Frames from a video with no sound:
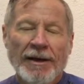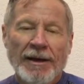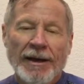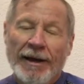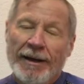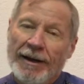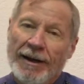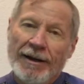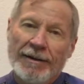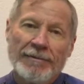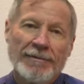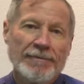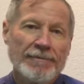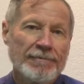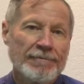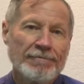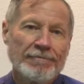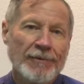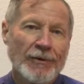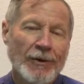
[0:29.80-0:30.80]
And I've
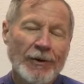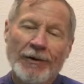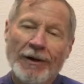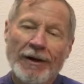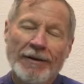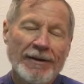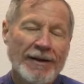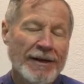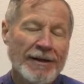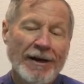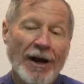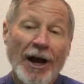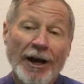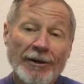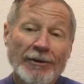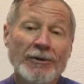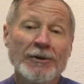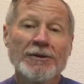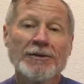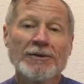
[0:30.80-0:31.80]
heard, I think,
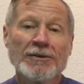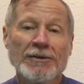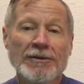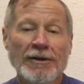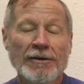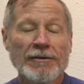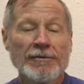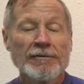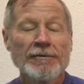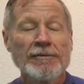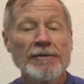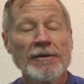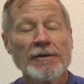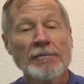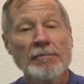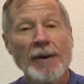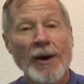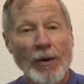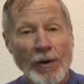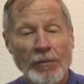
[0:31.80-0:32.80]
hundreds of
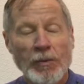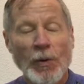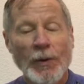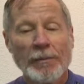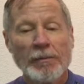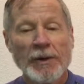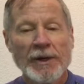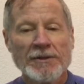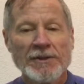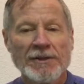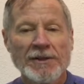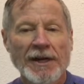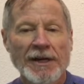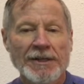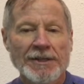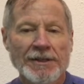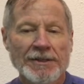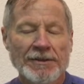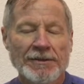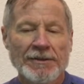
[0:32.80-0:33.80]
PowerPoint
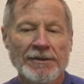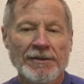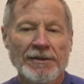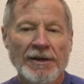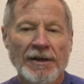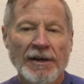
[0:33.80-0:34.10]
presentations.